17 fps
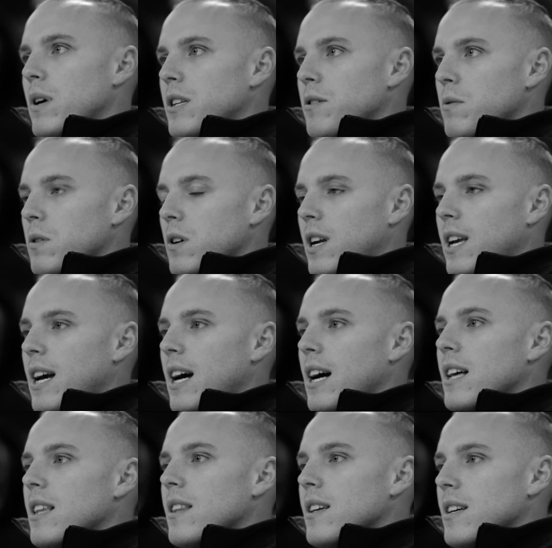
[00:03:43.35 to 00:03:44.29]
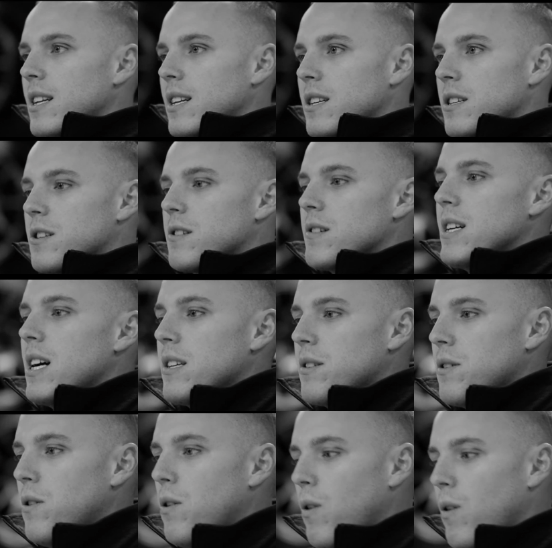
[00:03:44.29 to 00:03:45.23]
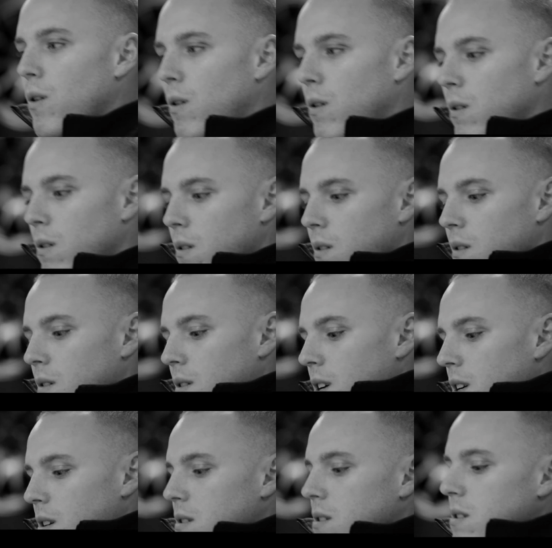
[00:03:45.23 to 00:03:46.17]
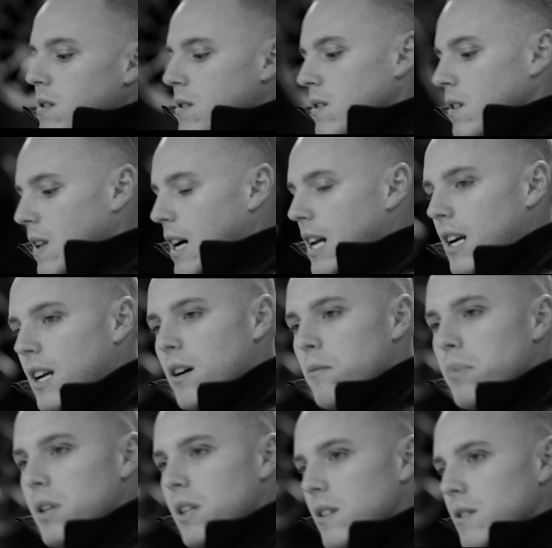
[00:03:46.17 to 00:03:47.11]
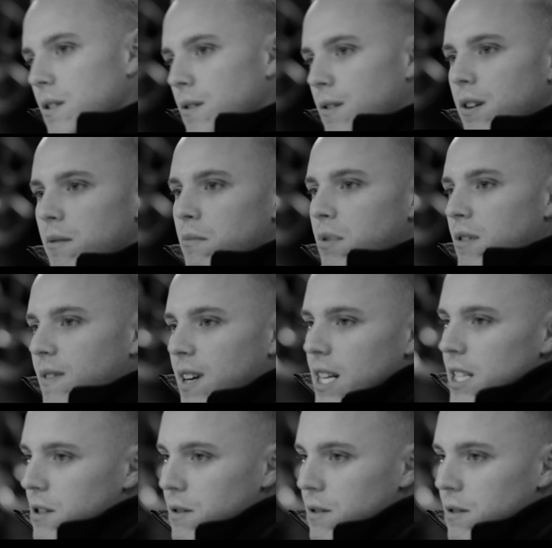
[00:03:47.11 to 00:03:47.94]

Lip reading: you look at the industry as a whole, there's a lot of companies who can provide you